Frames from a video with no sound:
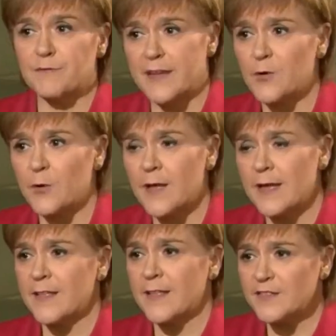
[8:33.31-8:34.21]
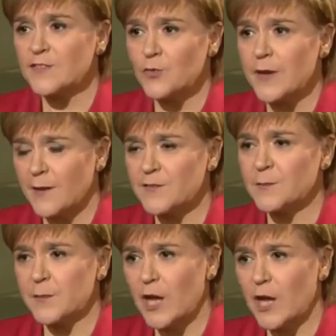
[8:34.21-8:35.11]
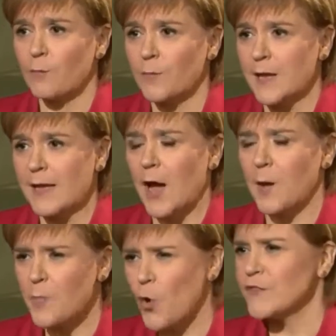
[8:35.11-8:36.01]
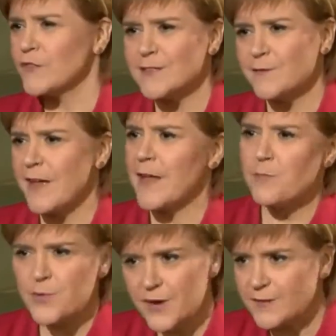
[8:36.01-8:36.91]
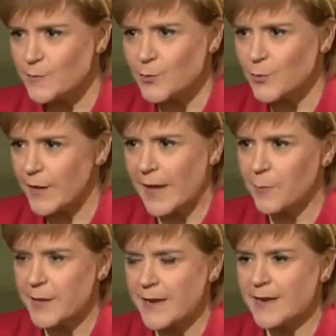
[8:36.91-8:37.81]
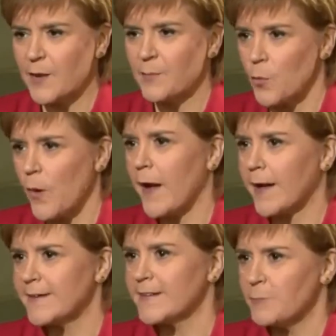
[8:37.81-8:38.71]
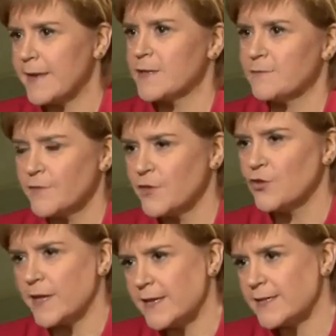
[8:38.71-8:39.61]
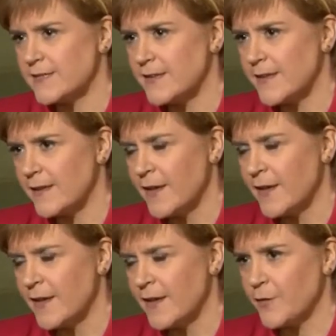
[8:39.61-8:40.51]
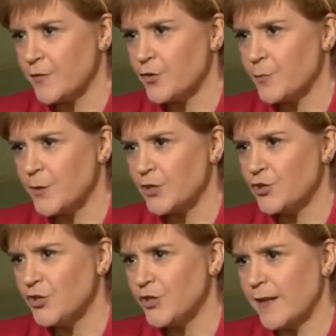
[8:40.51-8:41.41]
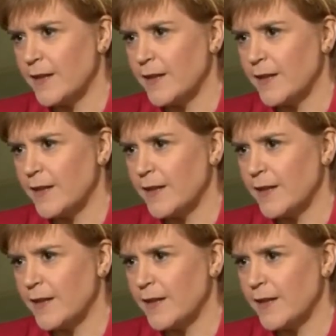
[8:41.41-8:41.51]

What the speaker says: to prevail, this is going to have to become a positive in principle campaign about why it's better for the UK to stay within the European Union.